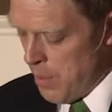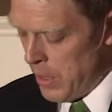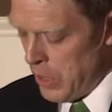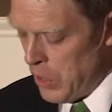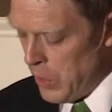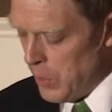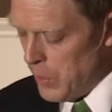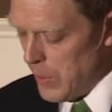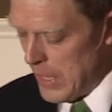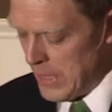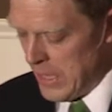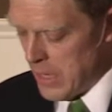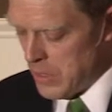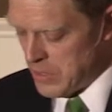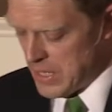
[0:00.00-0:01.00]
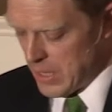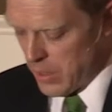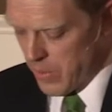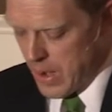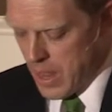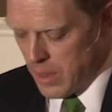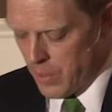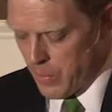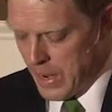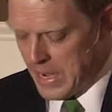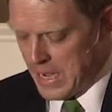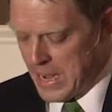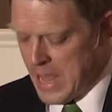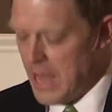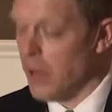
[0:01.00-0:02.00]
But you and the others at Corral are
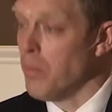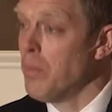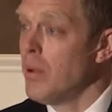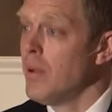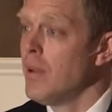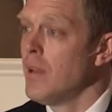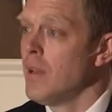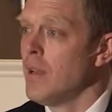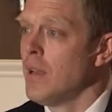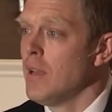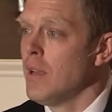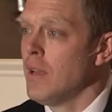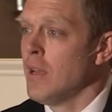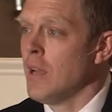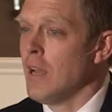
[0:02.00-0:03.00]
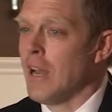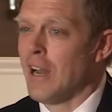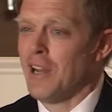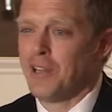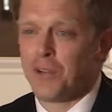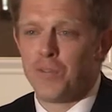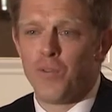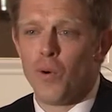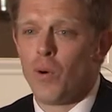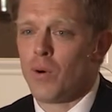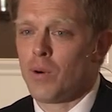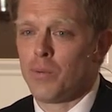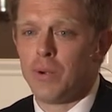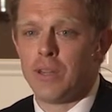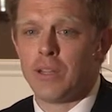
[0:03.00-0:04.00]
ready to help, and I look
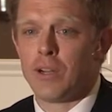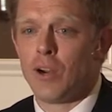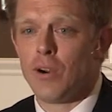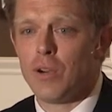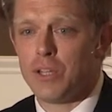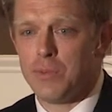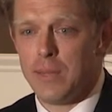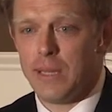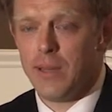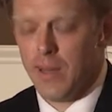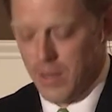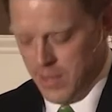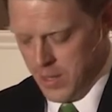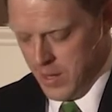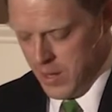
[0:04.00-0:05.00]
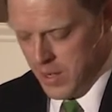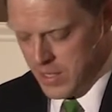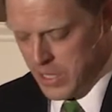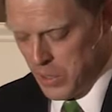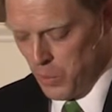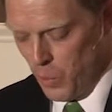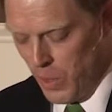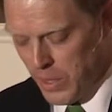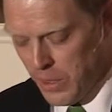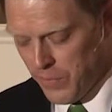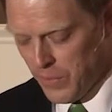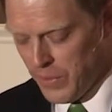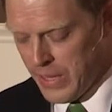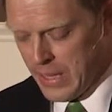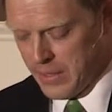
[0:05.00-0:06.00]
forward with encouragement to the
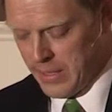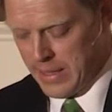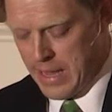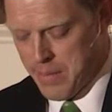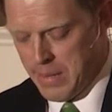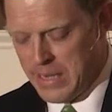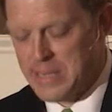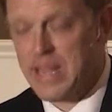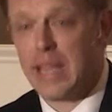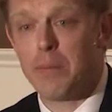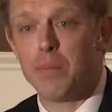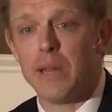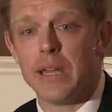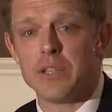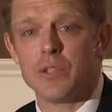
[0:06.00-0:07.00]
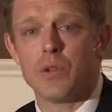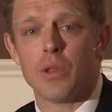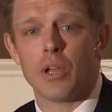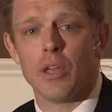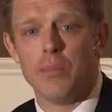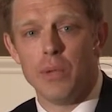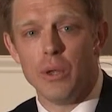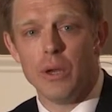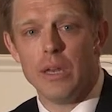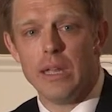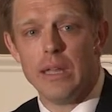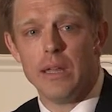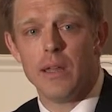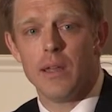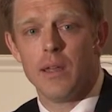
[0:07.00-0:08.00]
wonderful healing that may take place through the
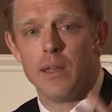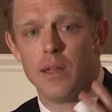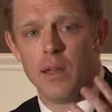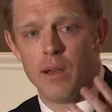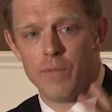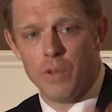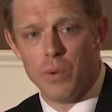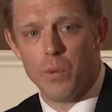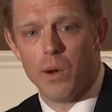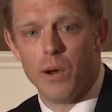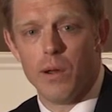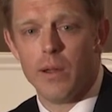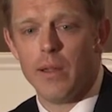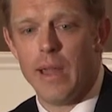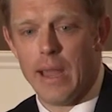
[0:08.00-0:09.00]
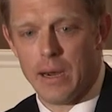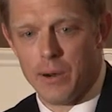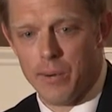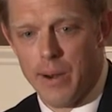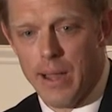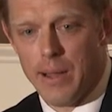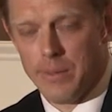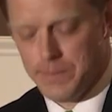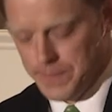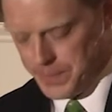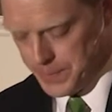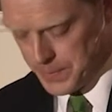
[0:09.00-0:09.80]
community of you all at Corral.